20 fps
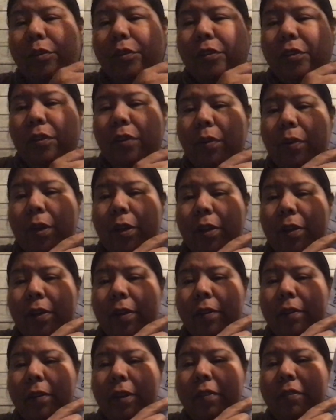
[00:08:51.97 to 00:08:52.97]
So when you
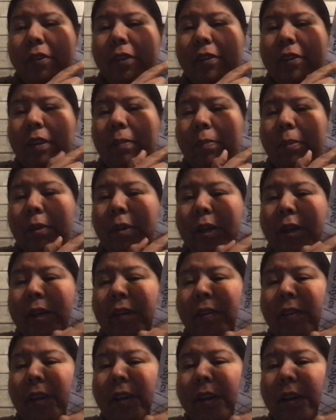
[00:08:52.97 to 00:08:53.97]
say, for example, you get
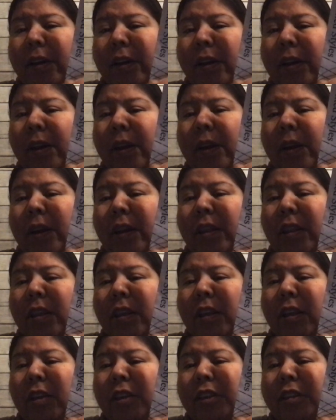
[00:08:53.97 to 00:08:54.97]
to here, cut the
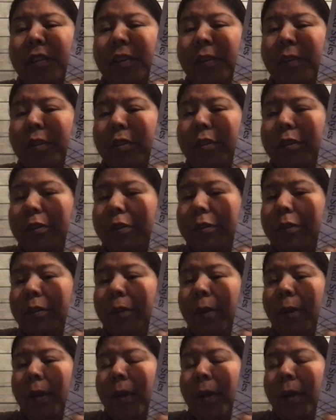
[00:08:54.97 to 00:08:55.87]
notches out too,